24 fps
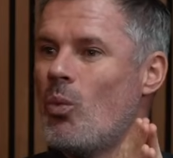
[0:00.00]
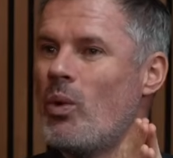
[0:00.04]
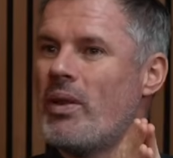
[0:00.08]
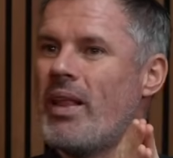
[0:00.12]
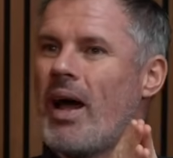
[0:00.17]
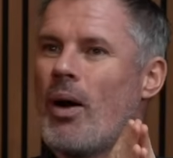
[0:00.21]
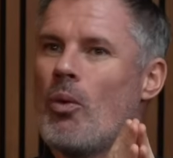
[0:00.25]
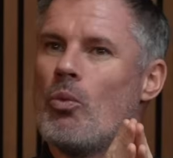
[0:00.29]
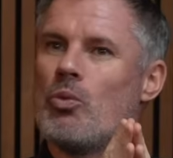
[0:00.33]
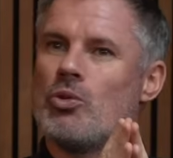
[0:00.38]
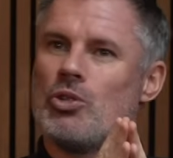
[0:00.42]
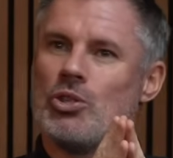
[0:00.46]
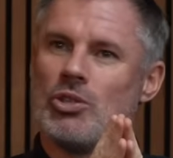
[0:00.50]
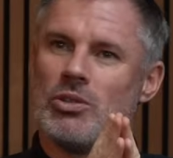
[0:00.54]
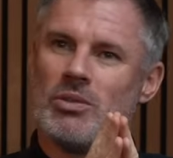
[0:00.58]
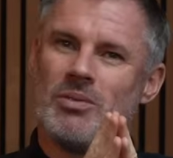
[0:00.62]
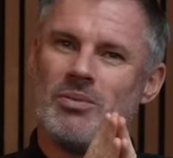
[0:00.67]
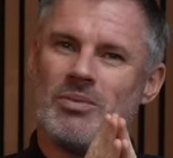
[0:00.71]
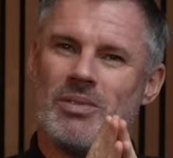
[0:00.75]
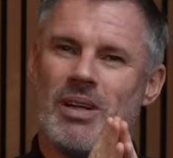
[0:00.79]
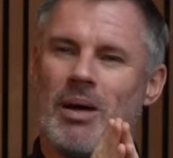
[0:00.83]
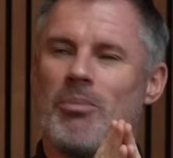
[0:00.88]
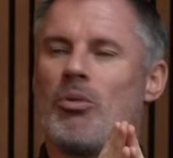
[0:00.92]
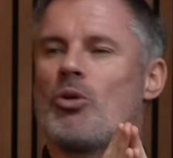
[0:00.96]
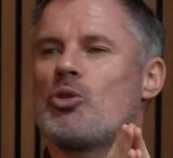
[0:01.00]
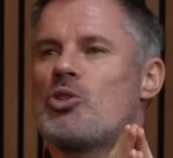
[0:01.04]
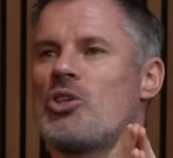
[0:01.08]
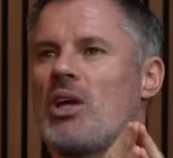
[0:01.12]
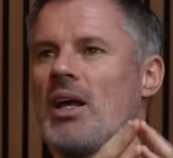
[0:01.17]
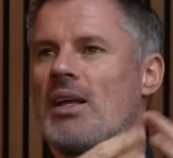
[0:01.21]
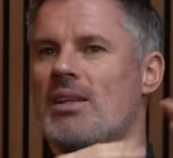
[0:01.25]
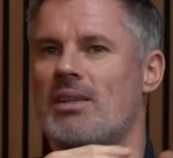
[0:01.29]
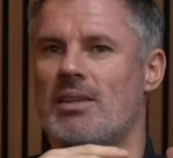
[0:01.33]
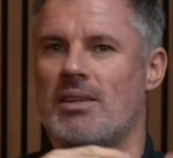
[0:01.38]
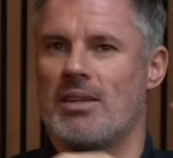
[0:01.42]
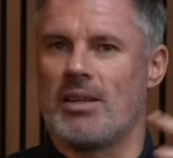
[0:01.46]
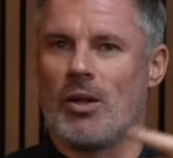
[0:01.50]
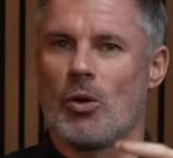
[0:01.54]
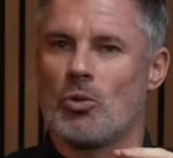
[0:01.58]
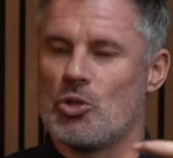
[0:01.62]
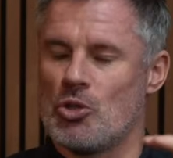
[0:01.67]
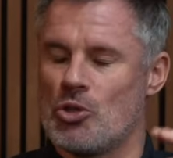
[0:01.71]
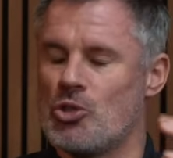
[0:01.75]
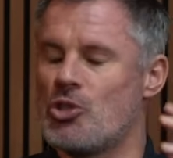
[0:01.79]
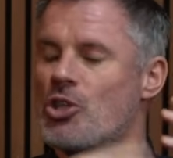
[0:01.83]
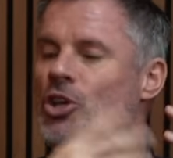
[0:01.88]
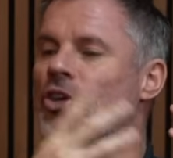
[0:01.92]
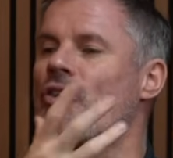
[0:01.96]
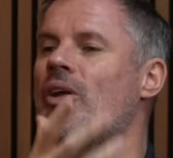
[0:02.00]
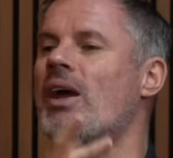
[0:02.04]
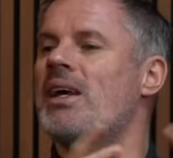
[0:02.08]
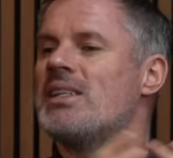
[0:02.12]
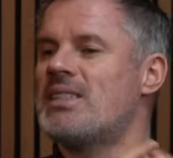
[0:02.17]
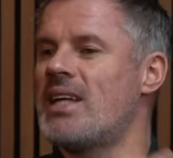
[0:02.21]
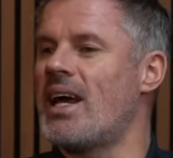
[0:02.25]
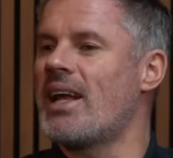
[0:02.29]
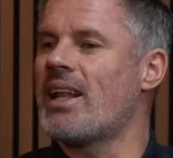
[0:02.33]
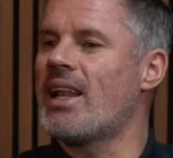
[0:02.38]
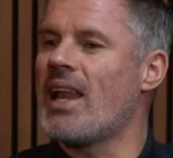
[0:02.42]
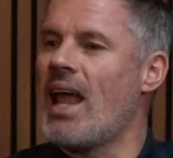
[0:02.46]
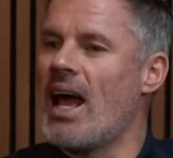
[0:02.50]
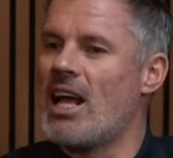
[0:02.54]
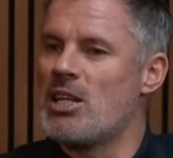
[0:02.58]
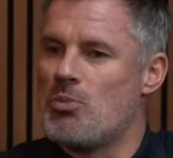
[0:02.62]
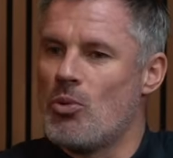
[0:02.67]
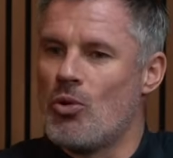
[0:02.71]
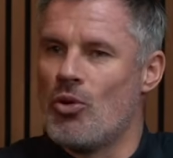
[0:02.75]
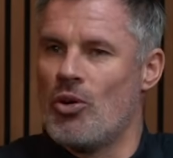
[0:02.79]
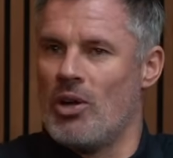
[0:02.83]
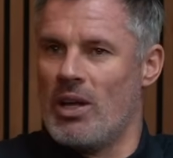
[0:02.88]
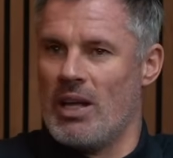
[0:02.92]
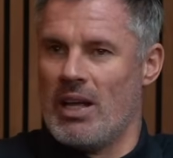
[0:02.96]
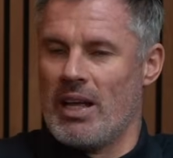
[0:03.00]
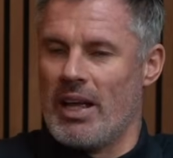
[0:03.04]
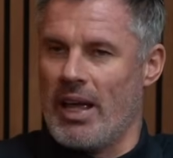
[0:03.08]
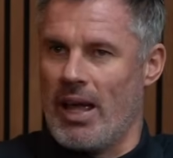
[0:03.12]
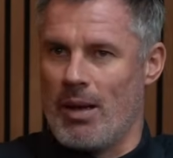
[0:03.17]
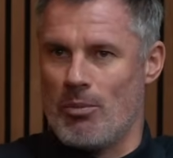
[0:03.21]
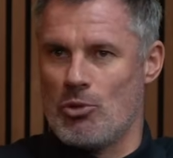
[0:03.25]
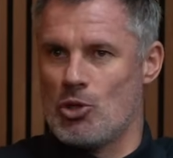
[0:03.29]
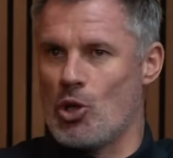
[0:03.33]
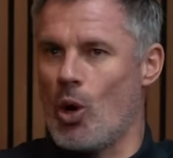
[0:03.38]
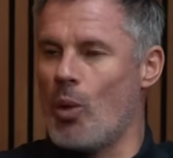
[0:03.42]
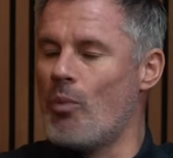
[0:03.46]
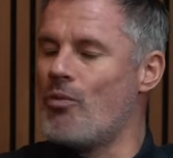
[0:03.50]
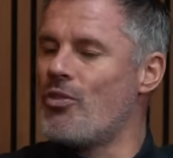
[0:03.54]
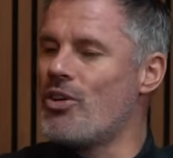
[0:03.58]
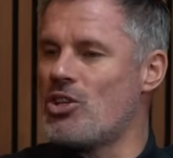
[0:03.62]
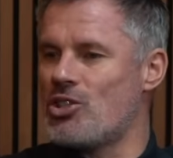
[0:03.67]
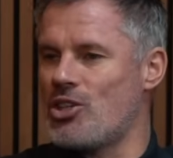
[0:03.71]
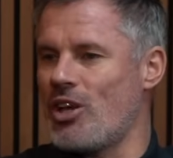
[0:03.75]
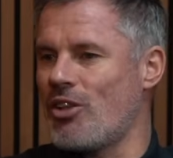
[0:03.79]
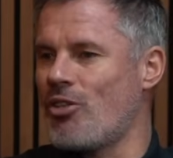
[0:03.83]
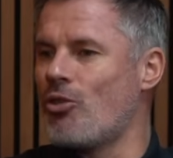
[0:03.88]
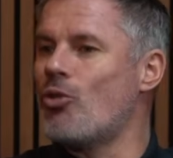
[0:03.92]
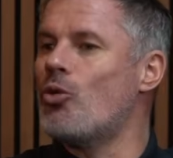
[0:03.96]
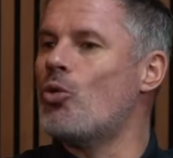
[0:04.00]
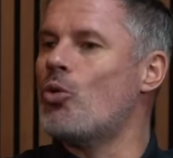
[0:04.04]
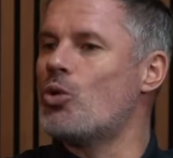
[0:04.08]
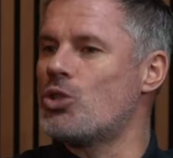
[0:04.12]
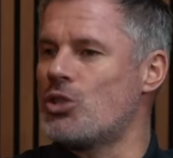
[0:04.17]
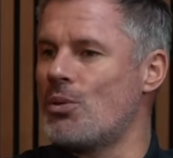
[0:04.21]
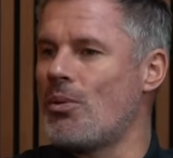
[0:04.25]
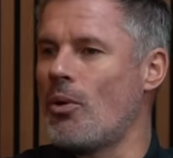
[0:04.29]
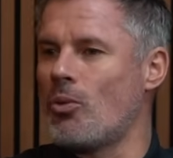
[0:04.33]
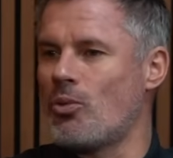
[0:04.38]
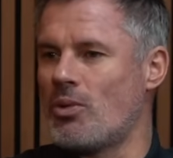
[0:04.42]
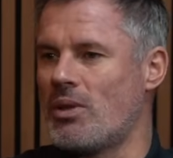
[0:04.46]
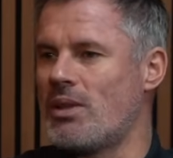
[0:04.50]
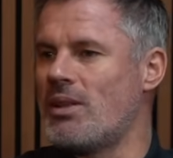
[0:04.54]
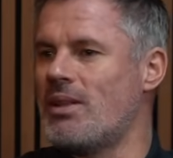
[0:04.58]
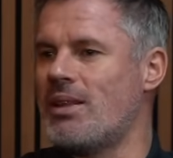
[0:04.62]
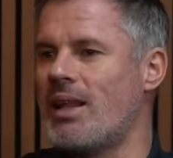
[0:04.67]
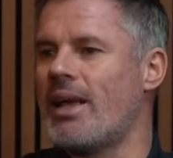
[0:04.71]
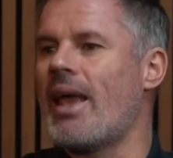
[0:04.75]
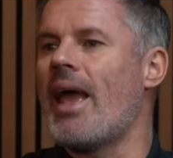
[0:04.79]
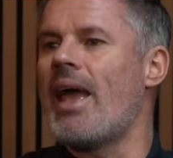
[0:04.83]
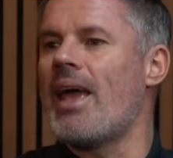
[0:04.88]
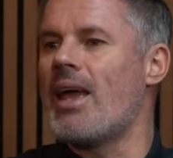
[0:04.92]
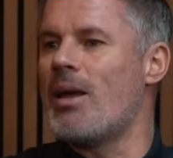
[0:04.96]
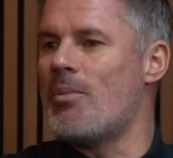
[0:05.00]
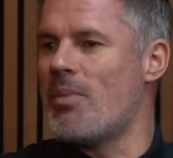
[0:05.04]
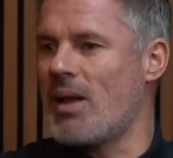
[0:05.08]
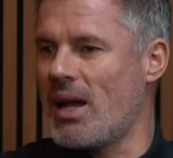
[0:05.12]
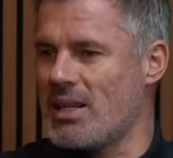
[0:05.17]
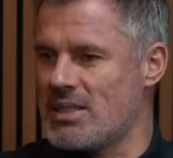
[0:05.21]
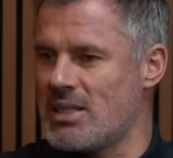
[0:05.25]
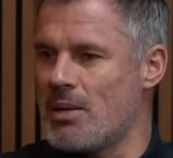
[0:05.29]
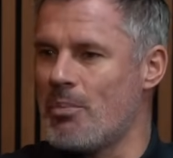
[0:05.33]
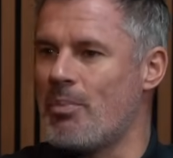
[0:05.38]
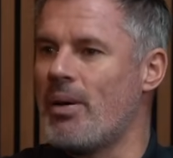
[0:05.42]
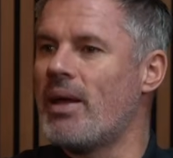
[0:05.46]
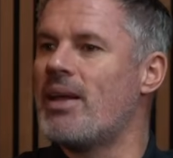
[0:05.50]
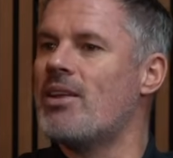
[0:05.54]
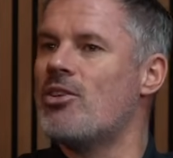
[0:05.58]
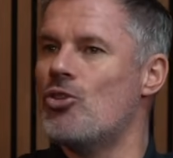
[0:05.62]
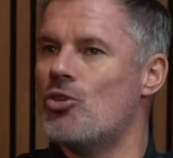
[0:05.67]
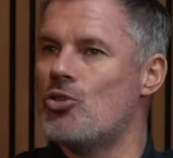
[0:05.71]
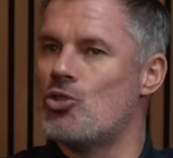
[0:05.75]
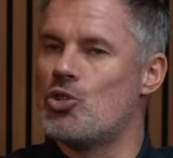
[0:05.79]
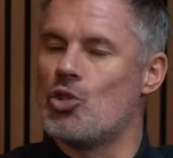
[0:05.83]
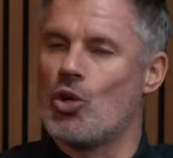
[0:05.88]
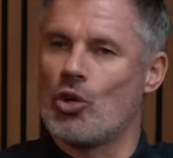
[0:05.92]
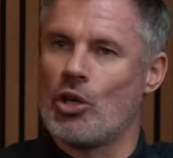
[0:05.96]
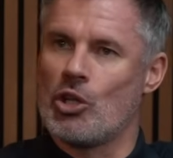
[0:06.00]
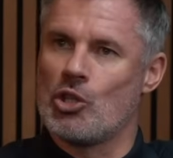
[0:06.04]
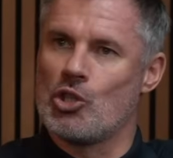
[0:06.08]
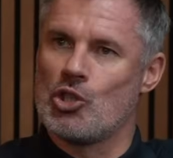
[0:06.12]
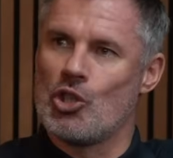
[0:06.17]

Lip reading: Without, I'm not saying, just to create headlines, but it was obvious I thought about the game and had opinions on it.